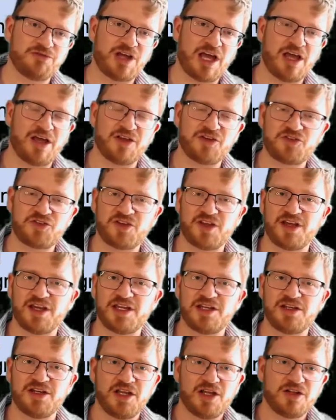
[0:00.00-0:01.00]

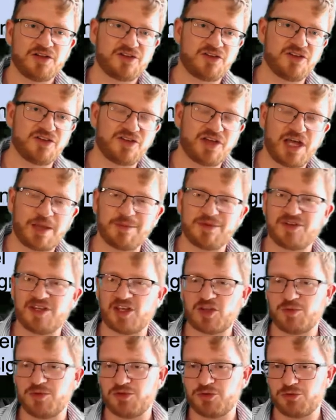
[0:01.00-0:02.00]
sign to the time it
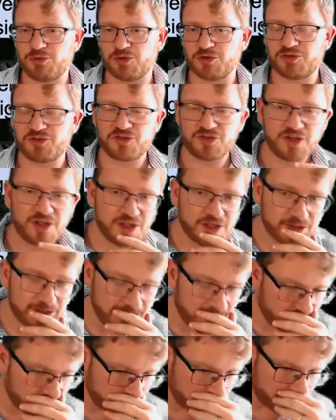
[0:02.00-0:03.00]
takes me to cross the
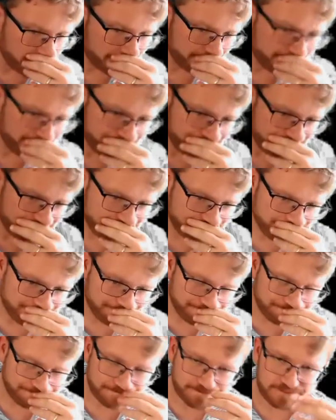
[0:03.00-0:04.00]
other one.
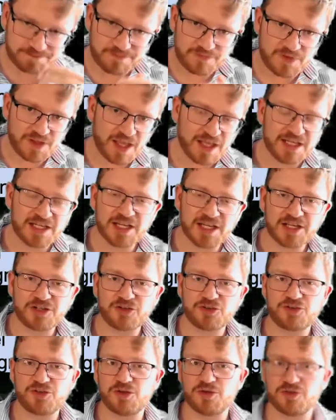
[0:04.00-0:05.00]
And then I can
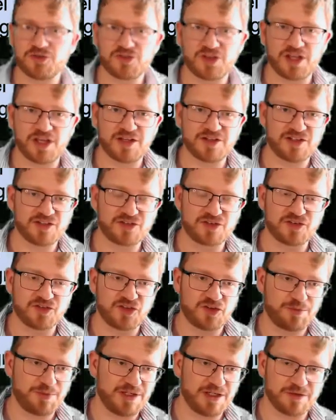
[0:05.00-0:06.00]
just use distance and
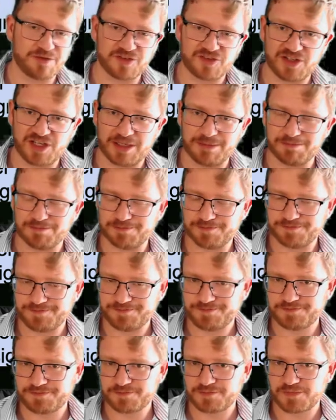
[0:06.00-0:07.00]
speed over time.
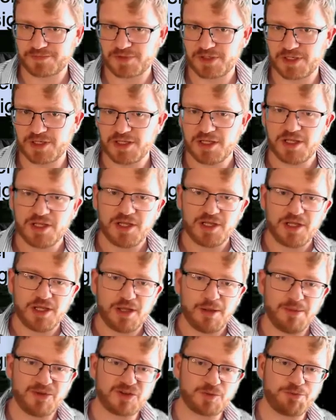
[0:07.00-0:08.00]

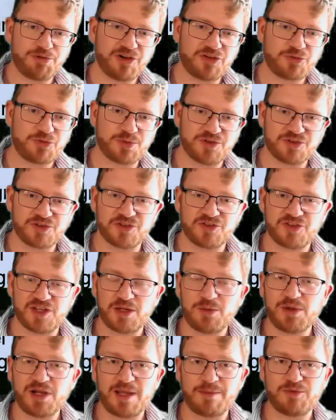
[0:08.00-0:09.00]
Mr. Presswich could say,
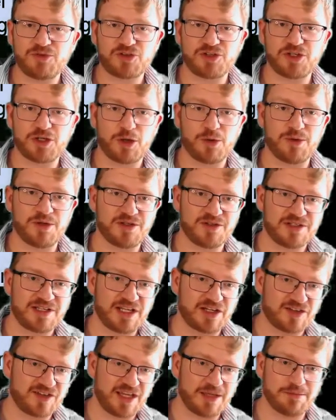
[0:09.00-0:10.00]
well, I'm just going to go and get
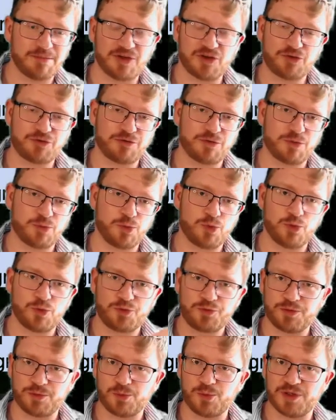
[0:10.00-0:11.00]
a tape measure and walk
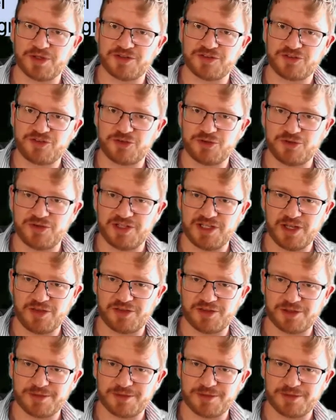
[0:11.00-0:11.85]
from one to the other.